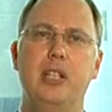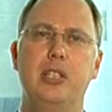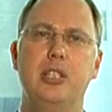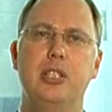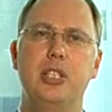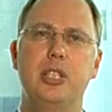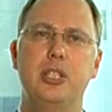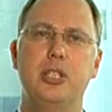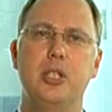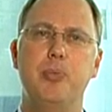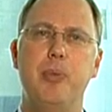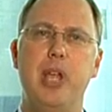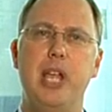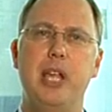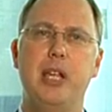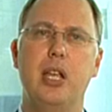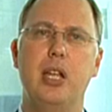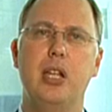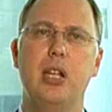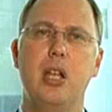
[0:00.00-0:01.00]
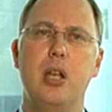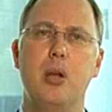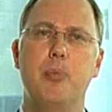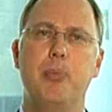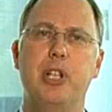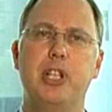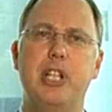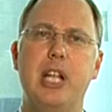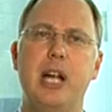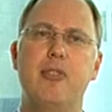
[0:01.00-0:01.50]
decision-making,
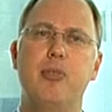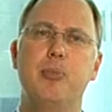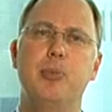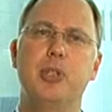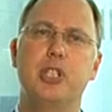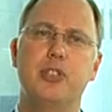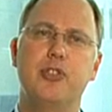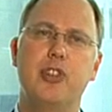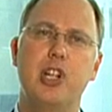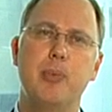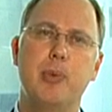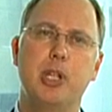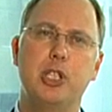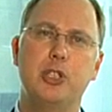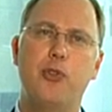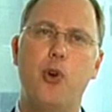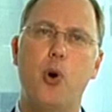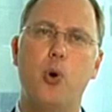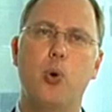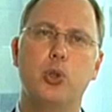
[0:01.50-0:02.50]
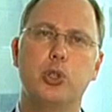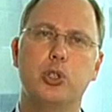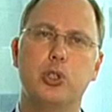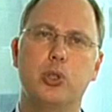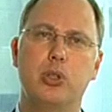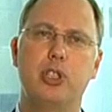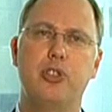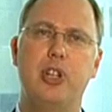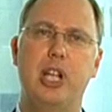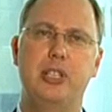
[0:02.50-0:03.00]
but government is very much focused
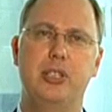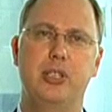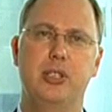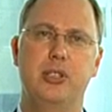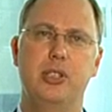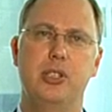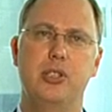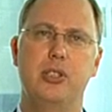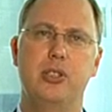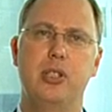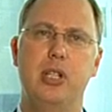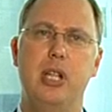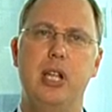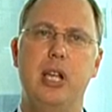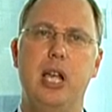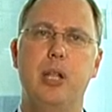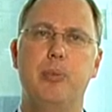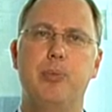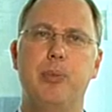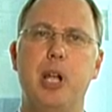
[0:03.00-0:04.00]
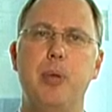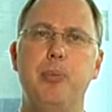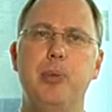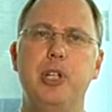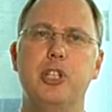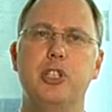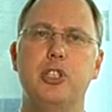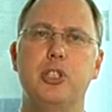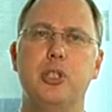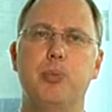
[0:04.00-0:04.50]
on addressing this. And Prime
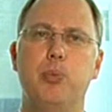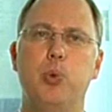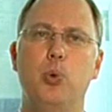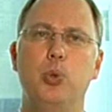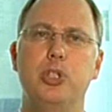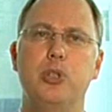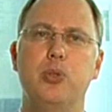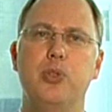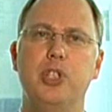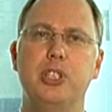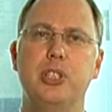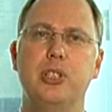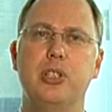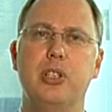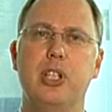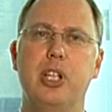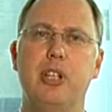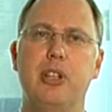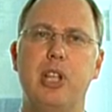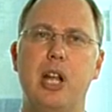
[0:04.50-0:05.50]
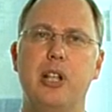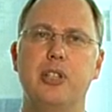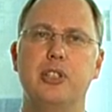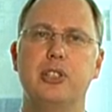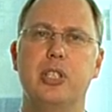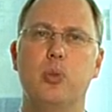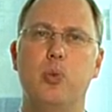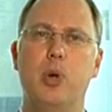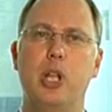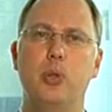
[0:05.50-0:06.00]
Minister Putin recently announced
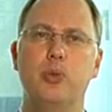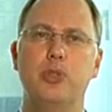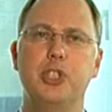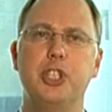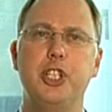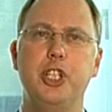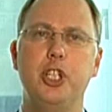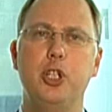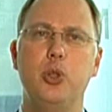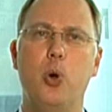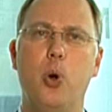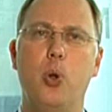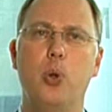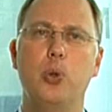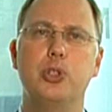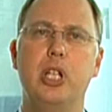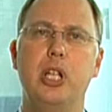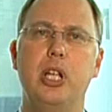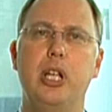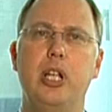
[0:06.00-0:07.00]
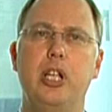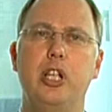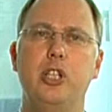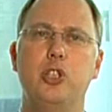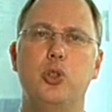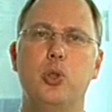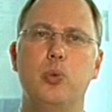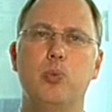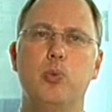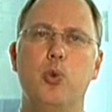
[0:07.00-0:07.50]
that one of the key goals is
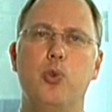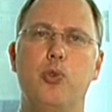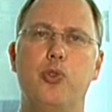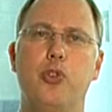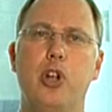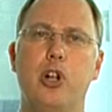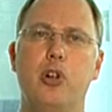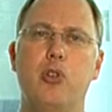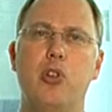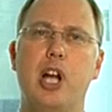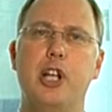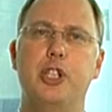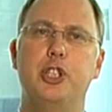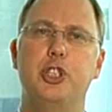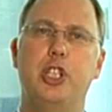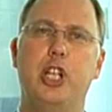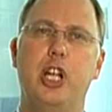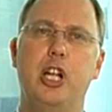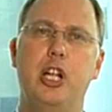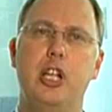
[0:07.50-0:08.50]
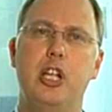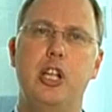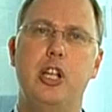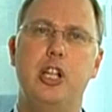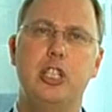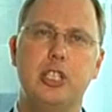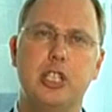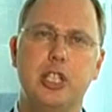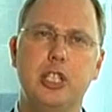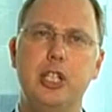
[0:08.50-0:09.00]
to move Russia
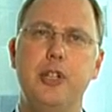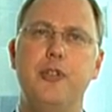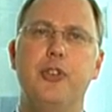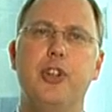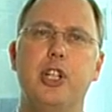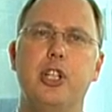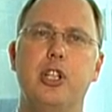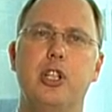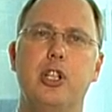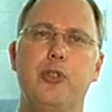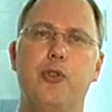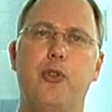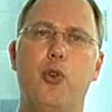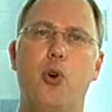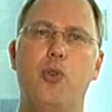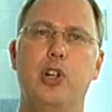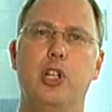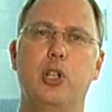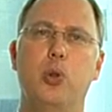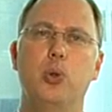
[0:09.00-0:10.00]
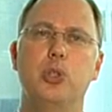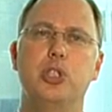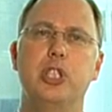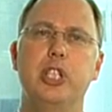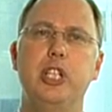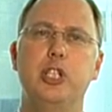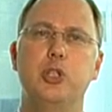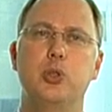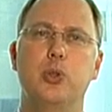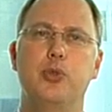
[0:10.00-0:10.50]
significantly forward on
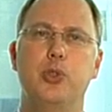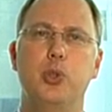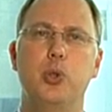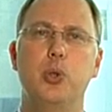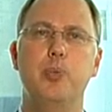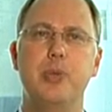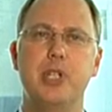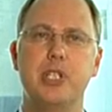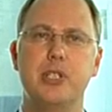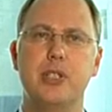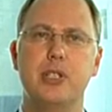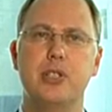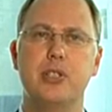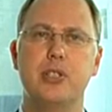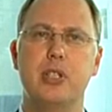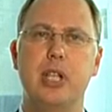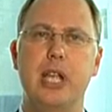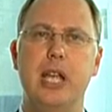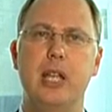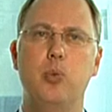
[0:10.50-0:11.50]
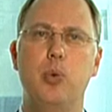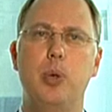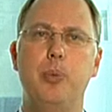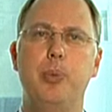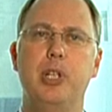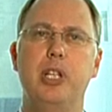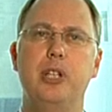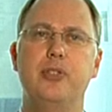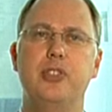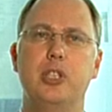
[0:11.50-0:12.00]
the ease of doing business. And we
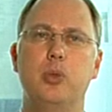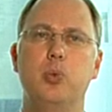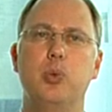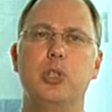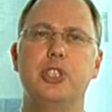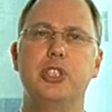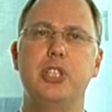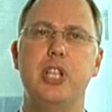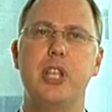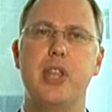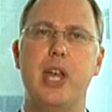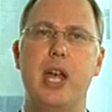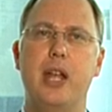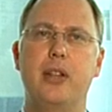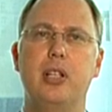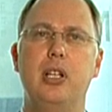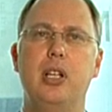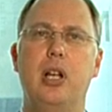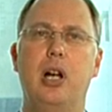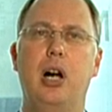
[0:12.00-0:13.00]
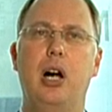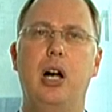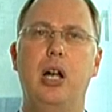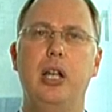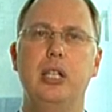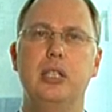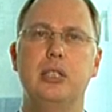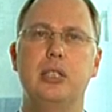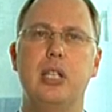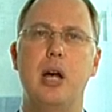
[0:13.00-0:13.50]
believe that we'll see that
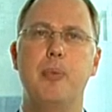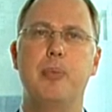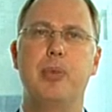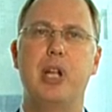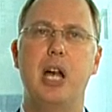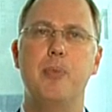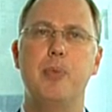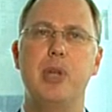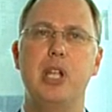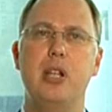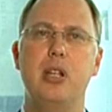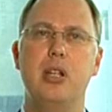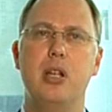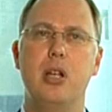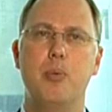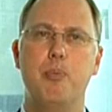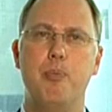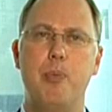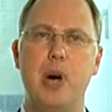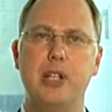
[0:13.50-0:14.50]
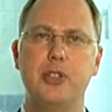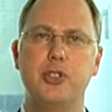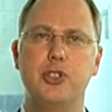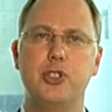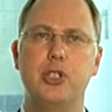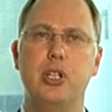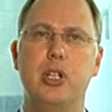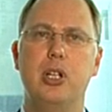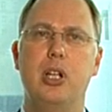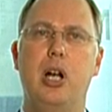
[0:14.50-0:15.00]
in the upcoming
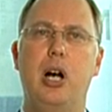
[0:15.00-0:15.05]
months,